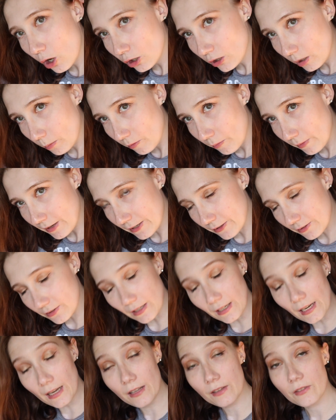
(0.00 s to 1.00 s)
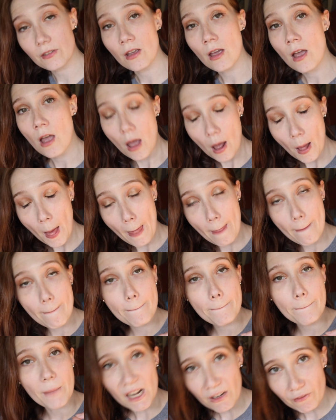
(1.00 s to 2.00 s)
on top of my ears and that is
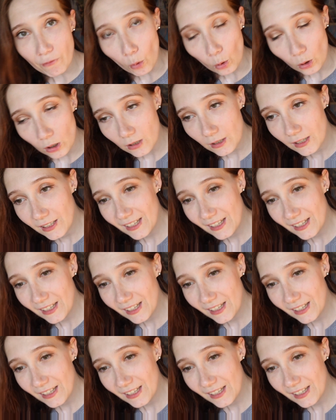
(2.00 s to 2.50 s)
painful.